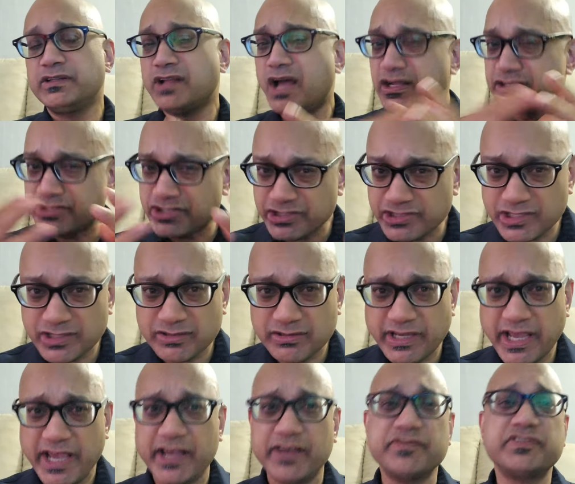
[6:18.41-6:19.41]
Not just
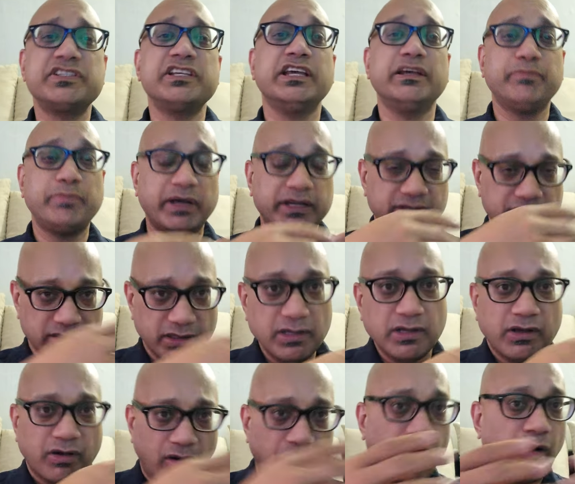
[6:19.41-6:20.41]
KFC, but
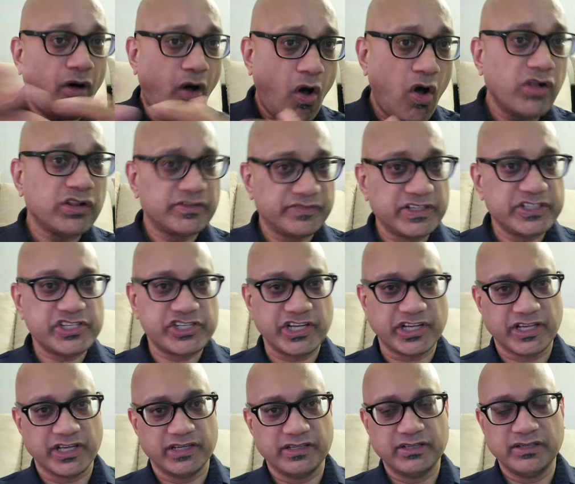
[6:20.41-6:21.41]
all of the
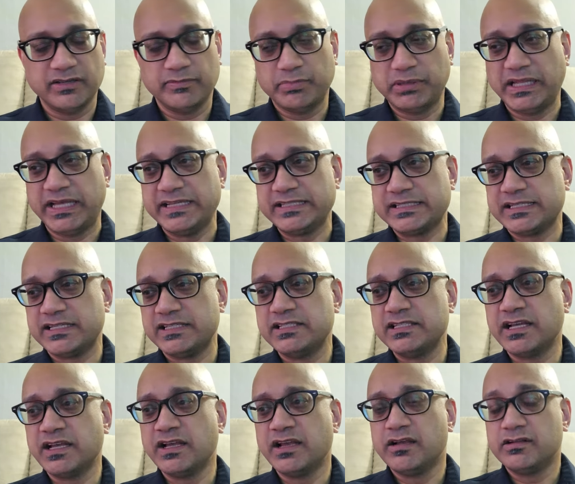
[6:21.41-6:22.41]
chicken
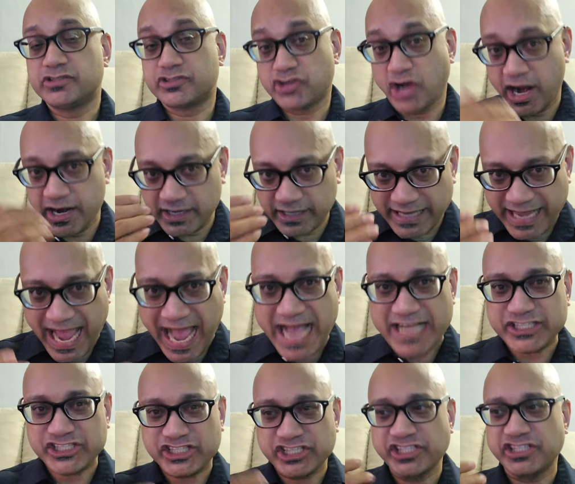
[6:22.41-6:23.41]
places try to
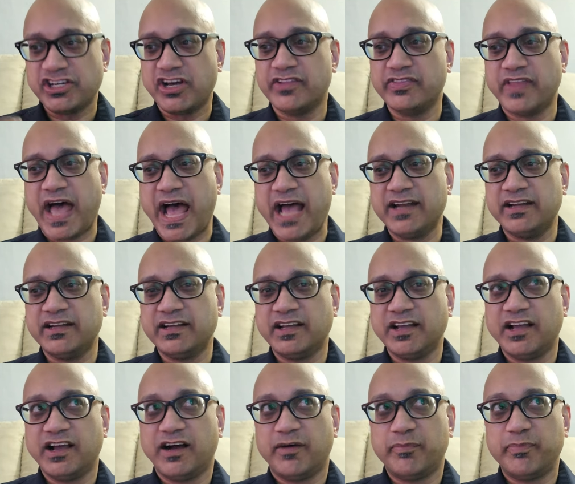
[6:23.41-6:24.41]
cash in on that.
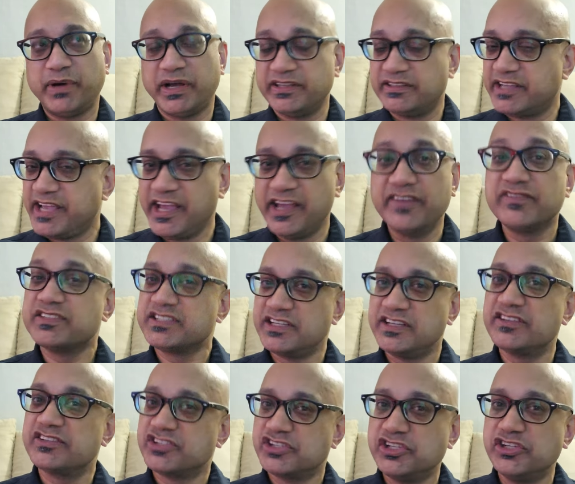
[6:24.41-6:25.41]
But
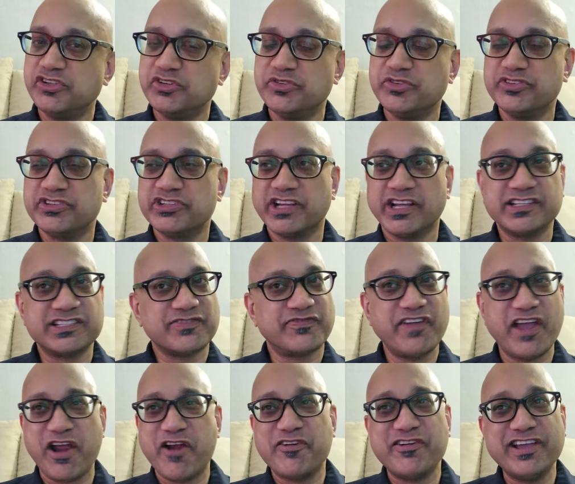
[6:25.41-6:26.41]
KFC is huge. It's
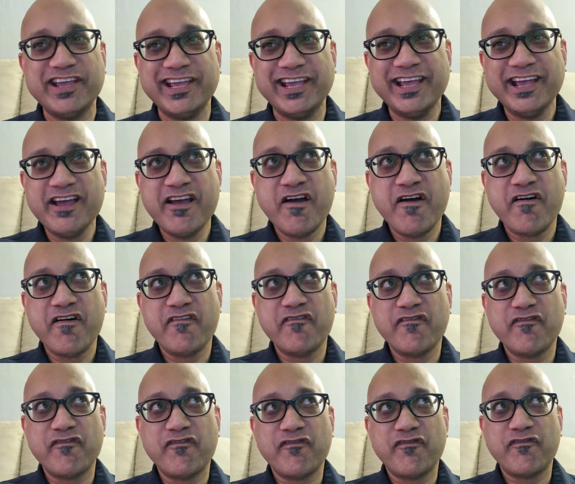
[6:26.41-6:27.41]
very
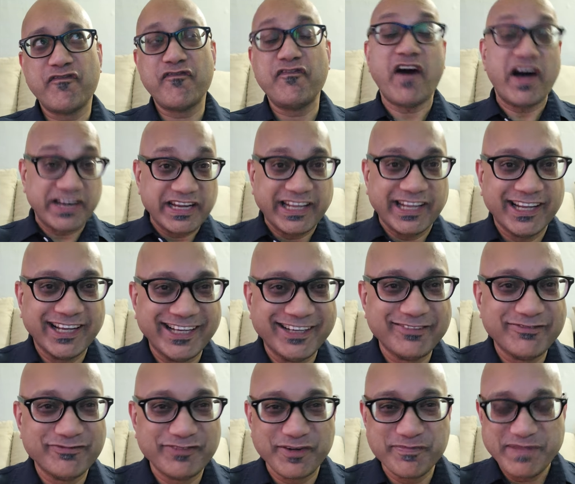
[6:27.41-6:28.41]
funny
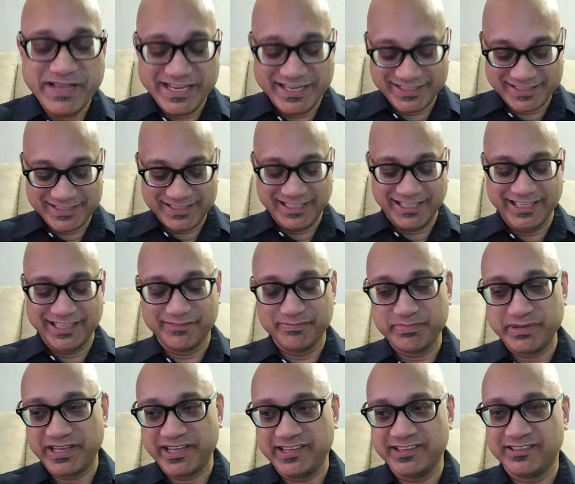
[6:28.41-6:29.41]
for me to see
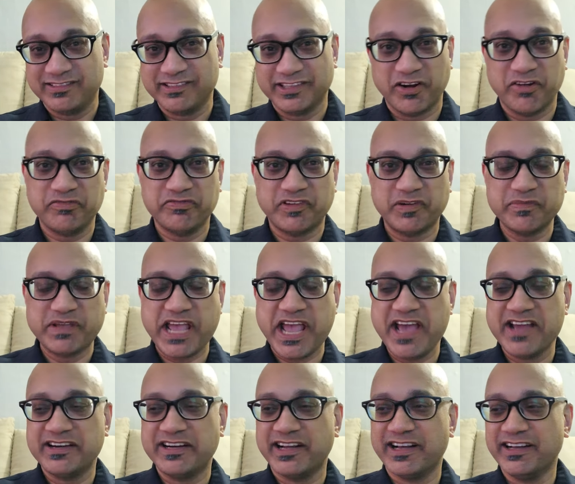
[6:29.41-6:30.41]
being, you know, from
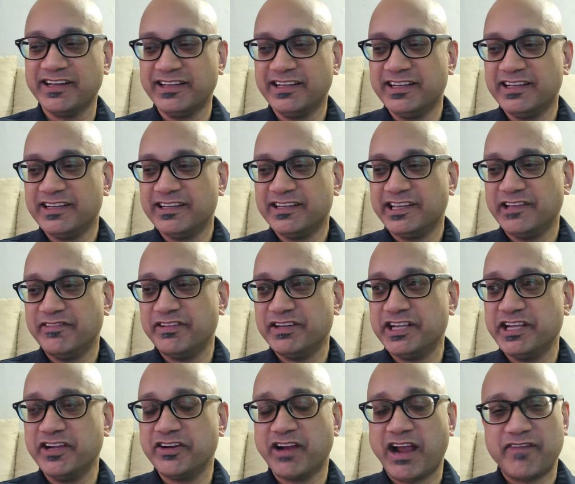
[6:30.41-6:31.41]
Canada, even
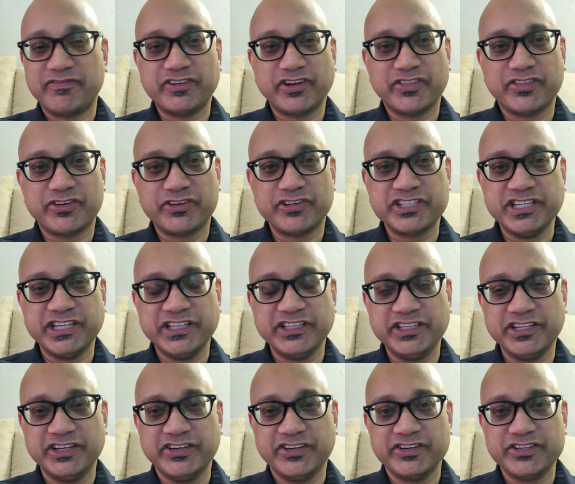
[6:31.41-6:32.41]
here after 13
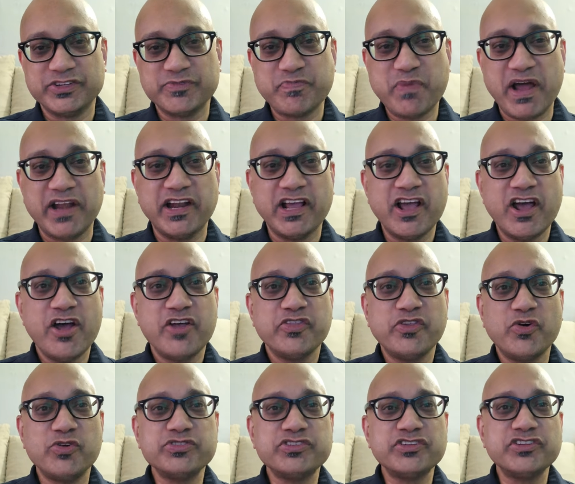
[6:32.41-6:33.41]
years. But
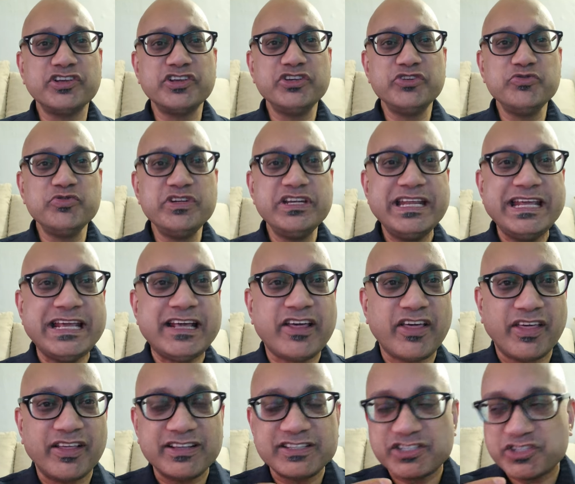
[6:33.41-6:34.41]
those are the
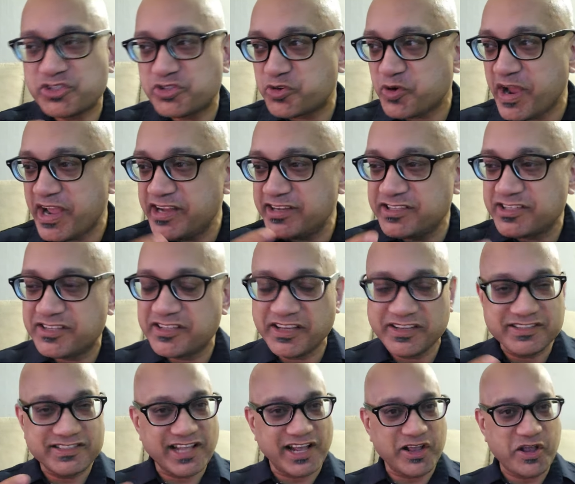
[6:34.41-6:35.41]
unique, strange
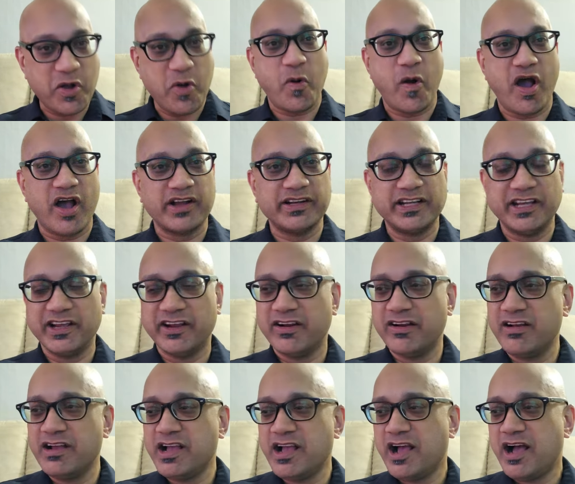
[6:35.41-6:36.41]
things that go on
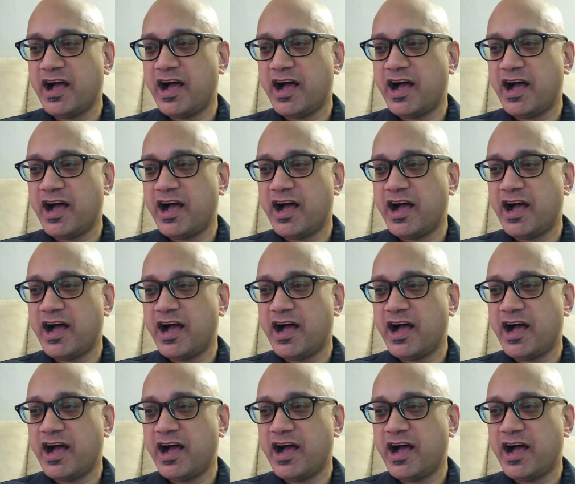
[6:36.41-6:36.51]
here.